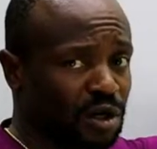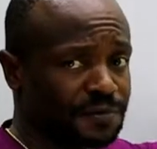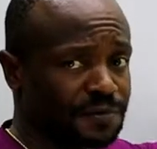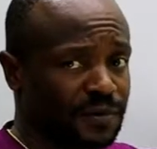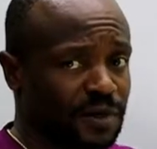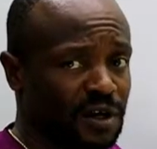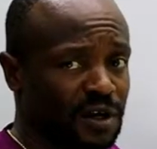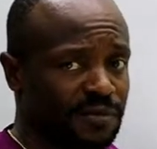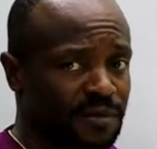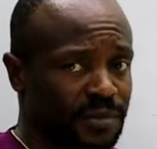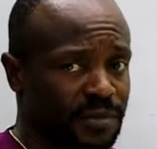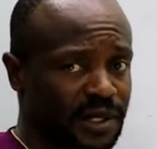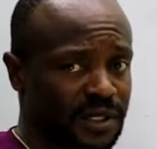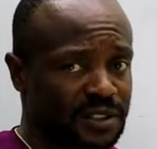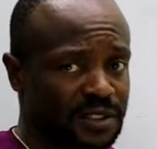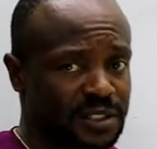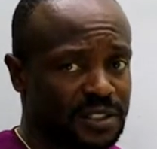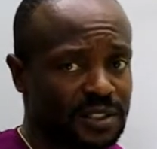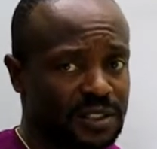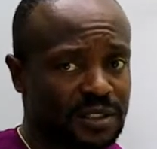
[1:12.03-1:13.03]
of
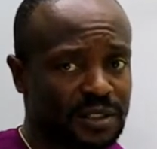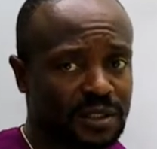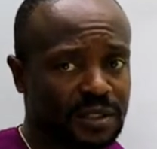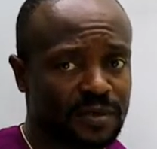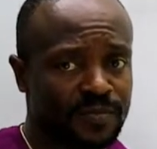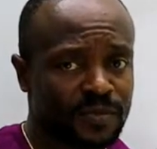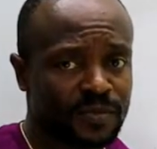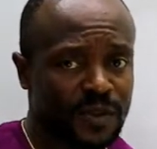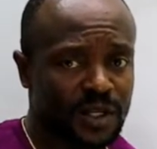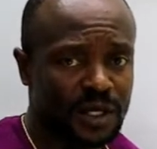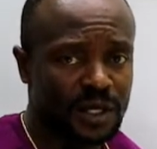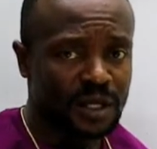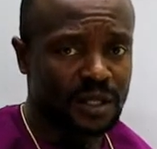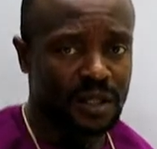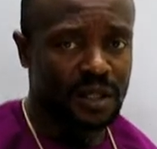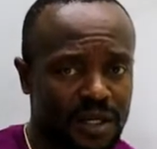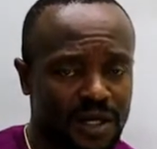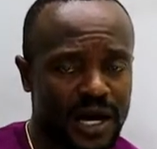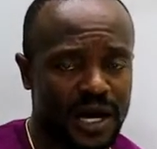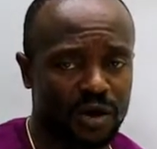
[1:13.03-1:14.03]
government.
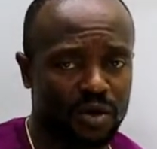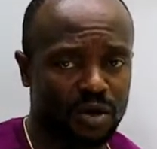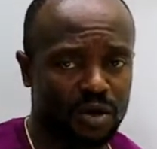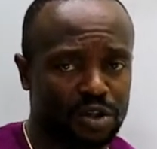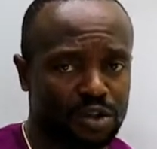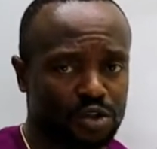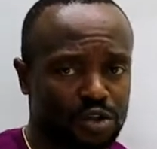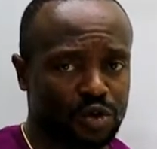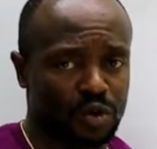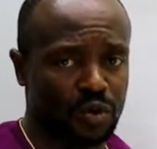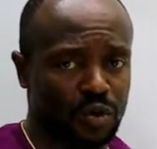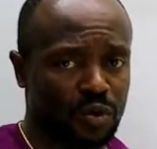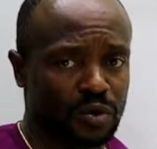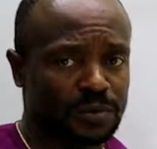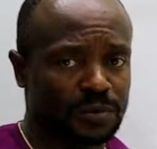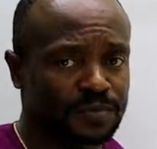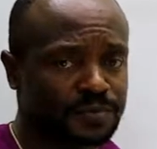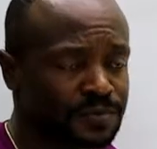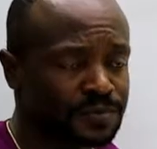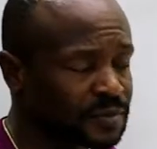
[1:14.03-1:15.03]
Then according to